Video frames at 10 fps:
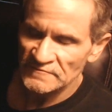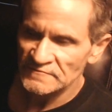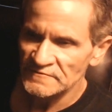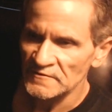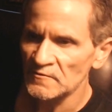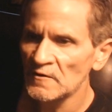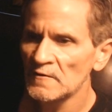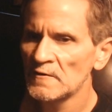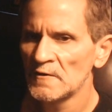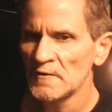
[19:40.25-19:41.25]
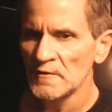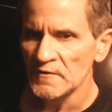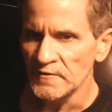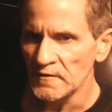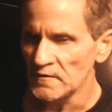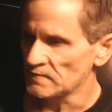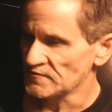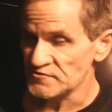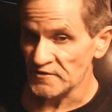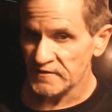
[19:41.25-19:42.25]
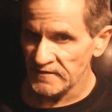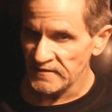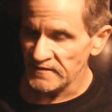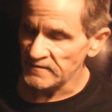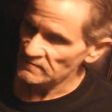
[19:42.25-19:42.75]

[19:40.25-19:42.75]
So, yeah, there's a key,